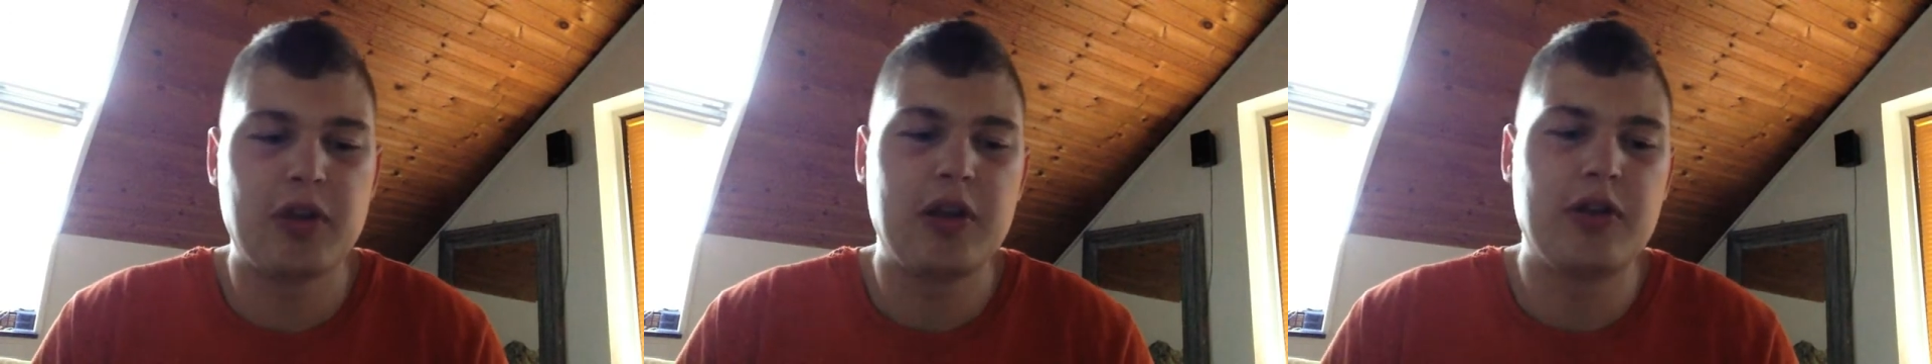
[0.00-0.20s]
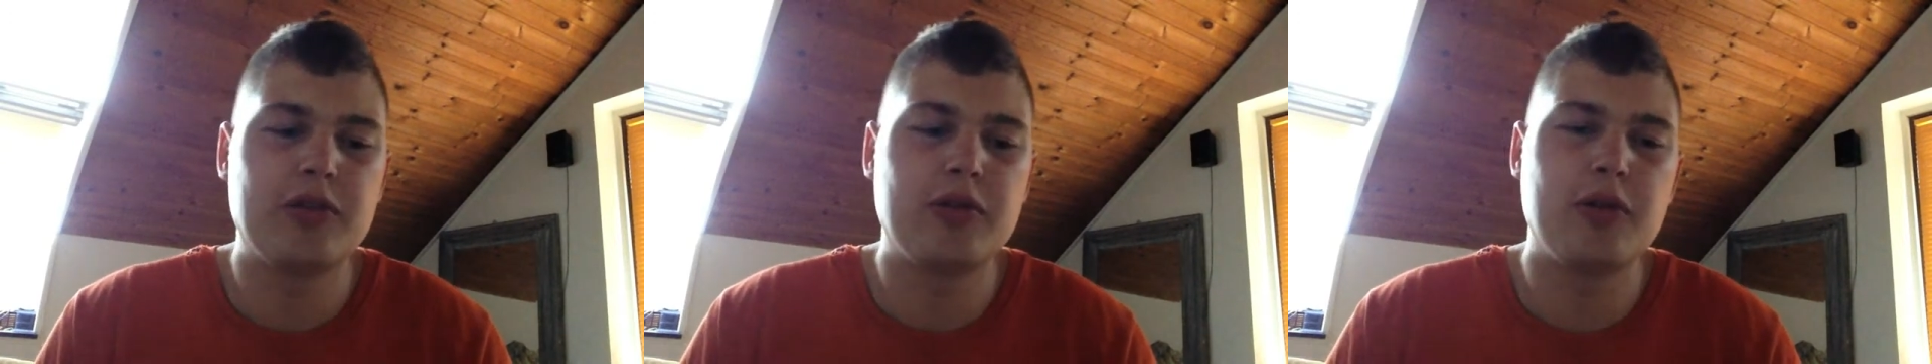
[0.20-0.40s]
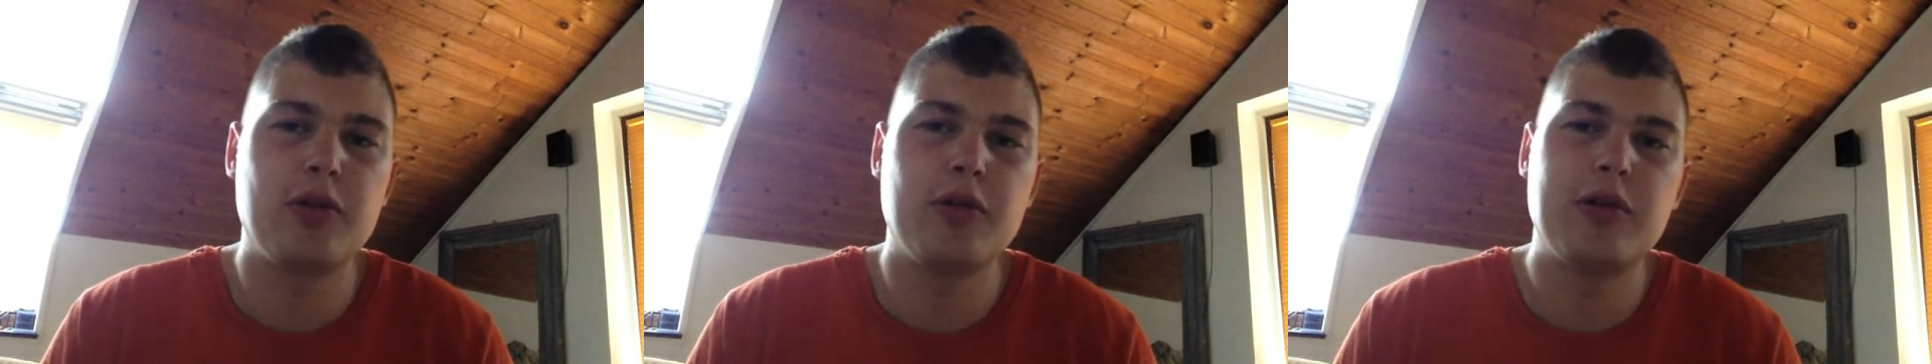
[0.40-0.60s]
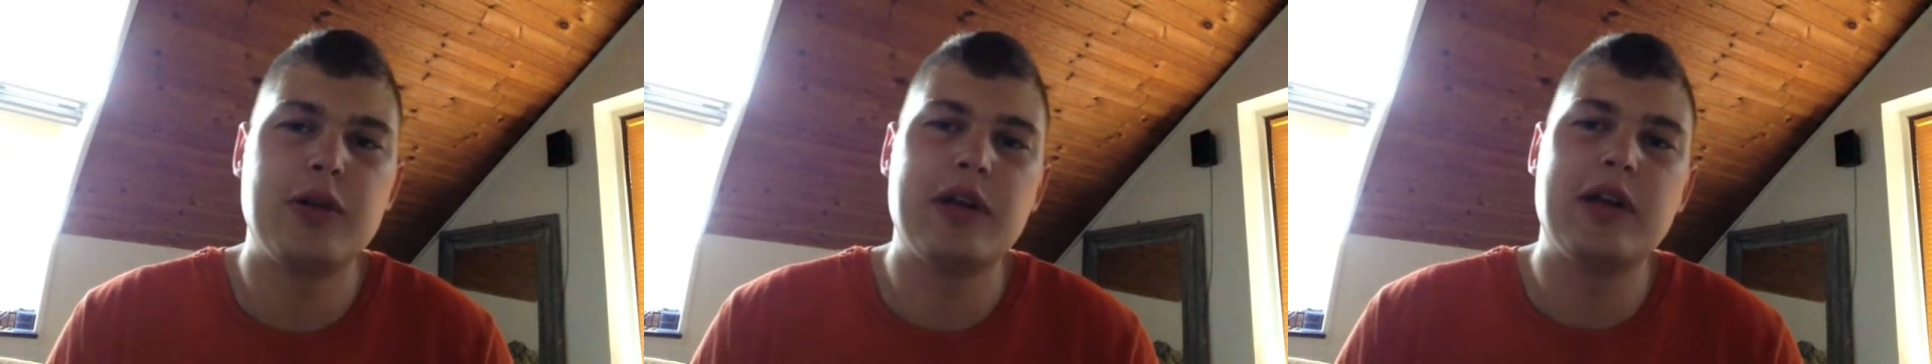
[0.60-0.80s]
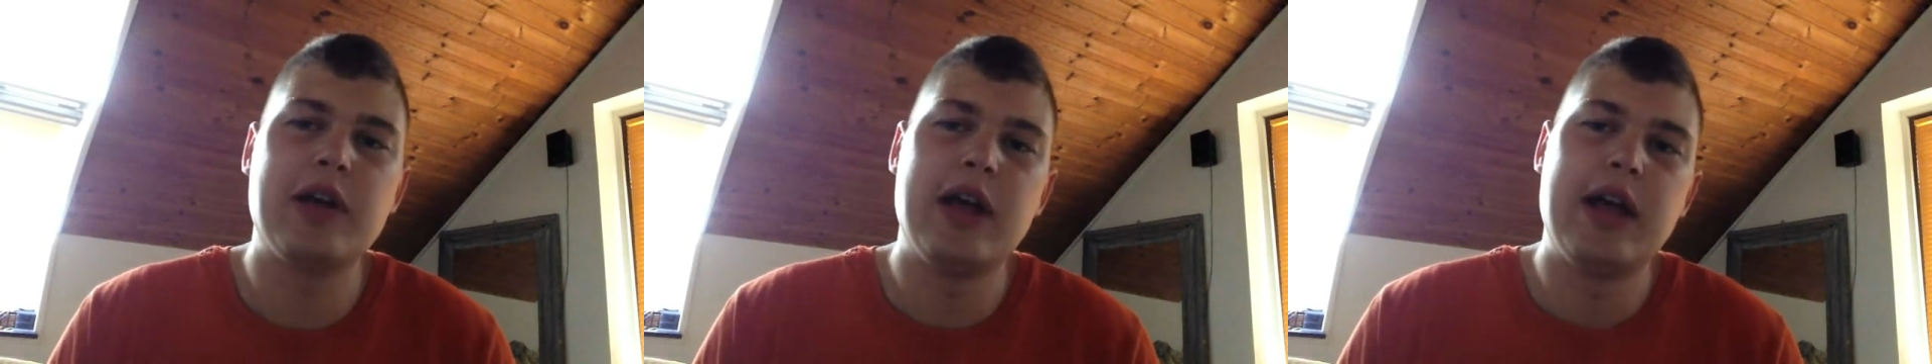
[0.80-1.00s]
so
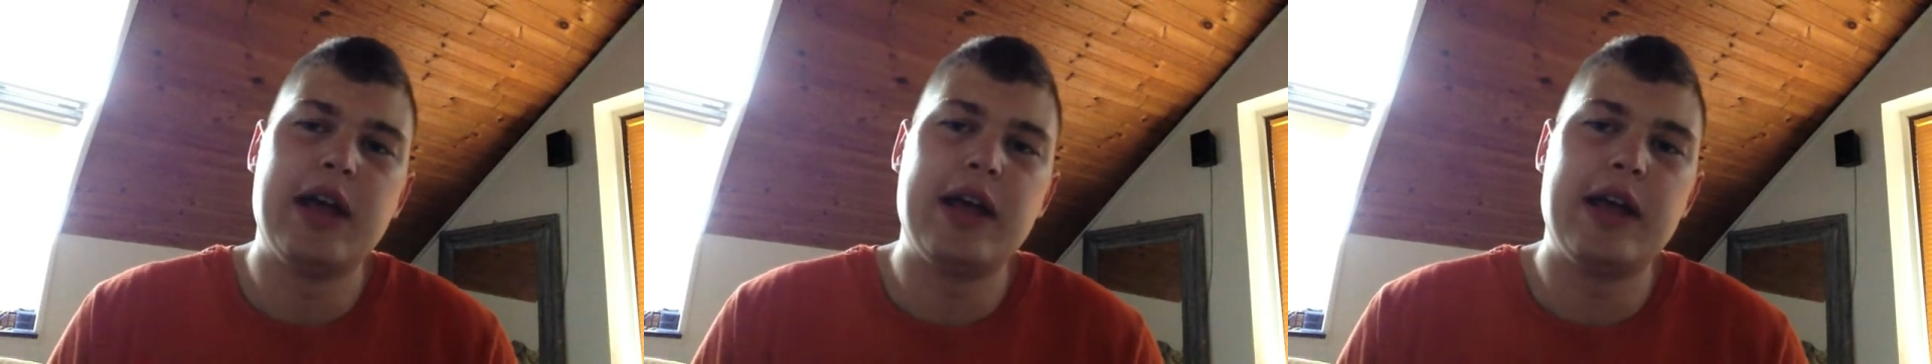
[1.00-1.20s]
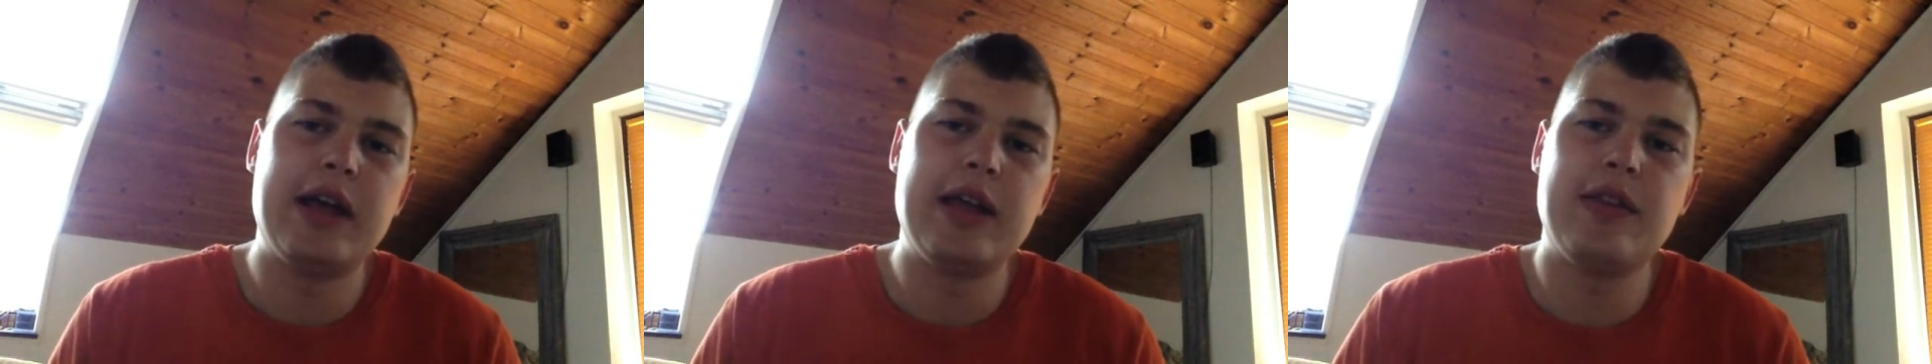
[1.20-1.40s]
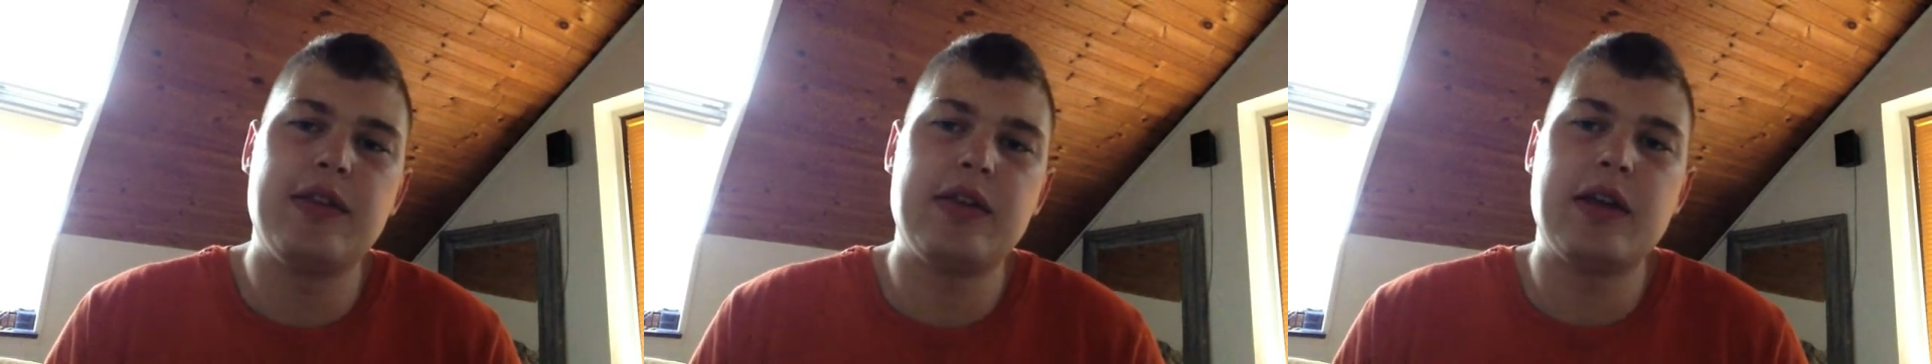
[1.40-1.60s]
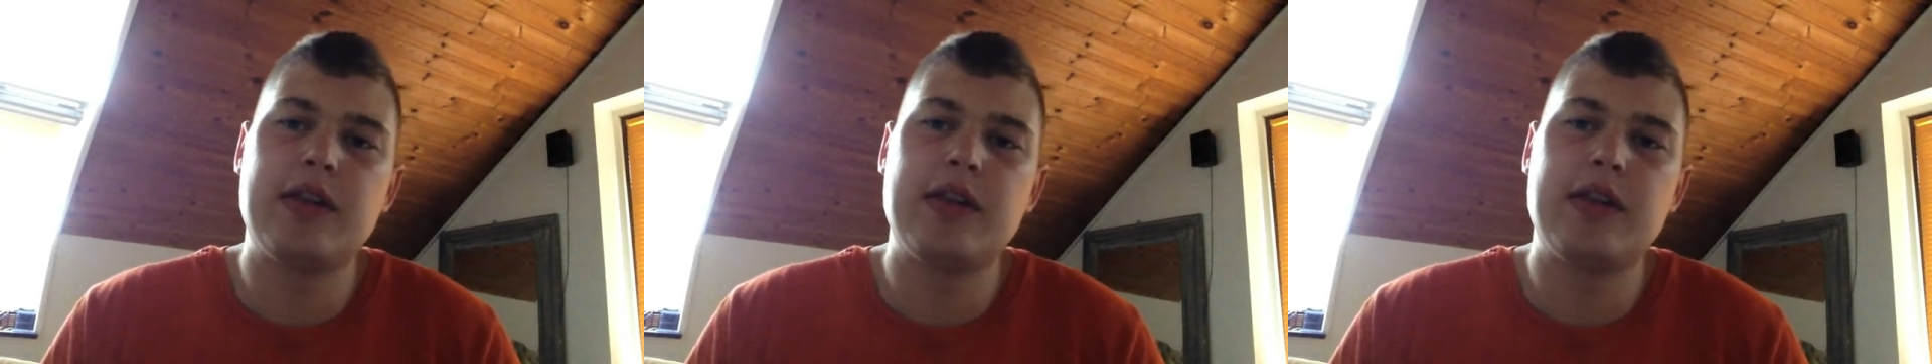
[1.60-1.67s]
in the